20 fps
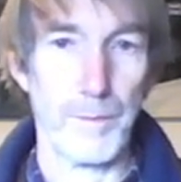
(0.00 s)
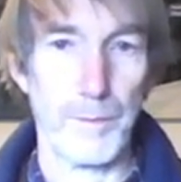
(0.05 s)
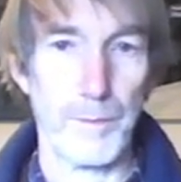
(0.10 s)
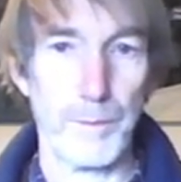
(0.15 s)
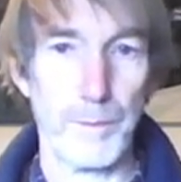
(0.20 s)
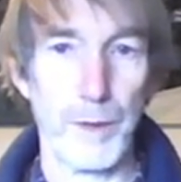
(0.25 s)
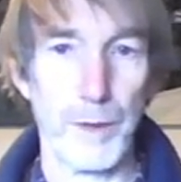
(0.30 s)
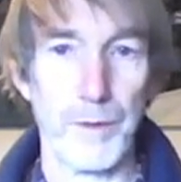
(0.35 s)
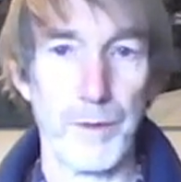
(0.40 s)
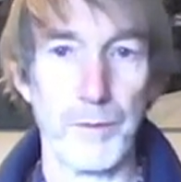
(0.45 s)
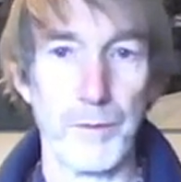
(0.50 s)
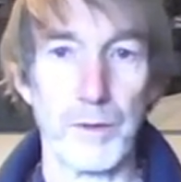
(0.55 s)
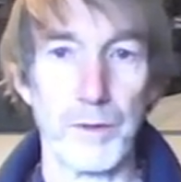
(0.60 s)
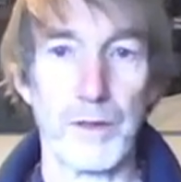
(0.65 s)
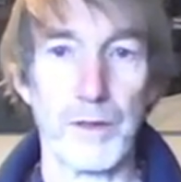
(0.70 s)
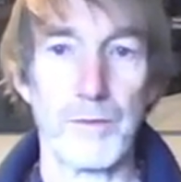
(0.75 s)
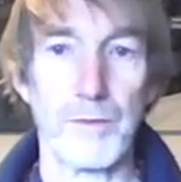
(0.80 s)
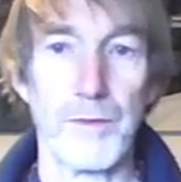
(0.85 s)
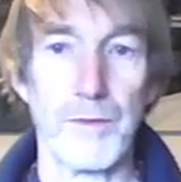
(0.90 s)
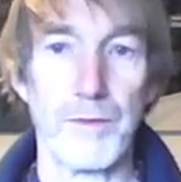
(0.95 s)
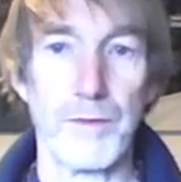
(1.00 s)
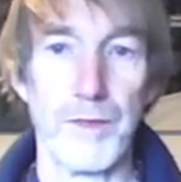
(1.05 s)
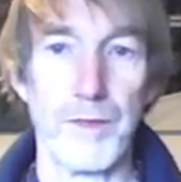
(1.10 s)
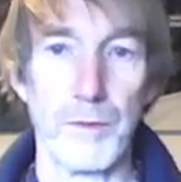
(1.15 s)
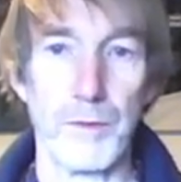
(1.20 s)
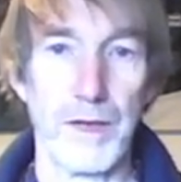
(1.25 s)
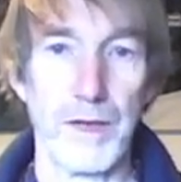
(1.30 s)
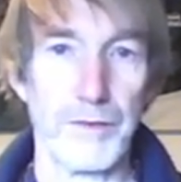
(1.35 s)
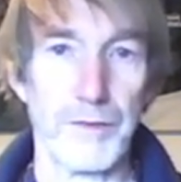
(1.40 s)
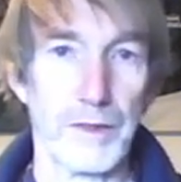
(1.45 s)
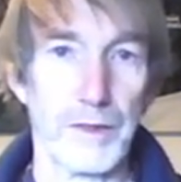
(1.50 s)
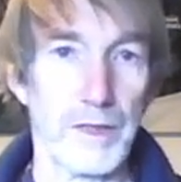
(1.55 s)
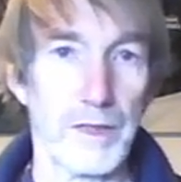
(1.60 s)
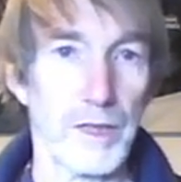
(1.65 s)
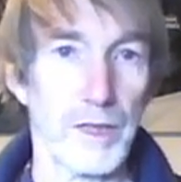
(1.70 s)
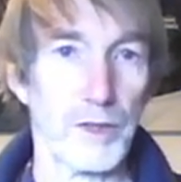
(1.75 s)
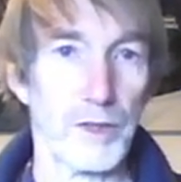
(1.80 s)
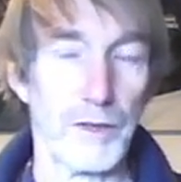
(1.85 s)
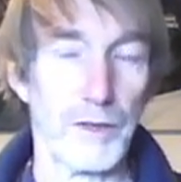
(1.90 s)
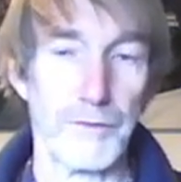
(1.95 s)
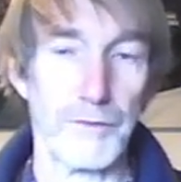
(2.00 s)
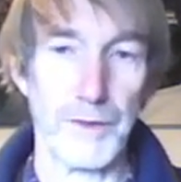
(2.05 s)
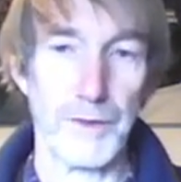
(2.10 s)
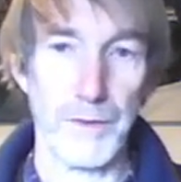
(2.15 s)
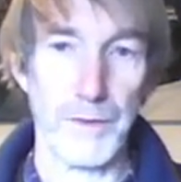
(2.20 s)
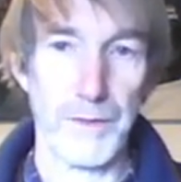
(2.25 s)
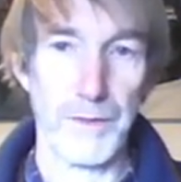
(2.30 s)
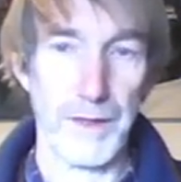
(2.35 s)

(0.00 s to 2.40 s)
possible. So we'll have a confidence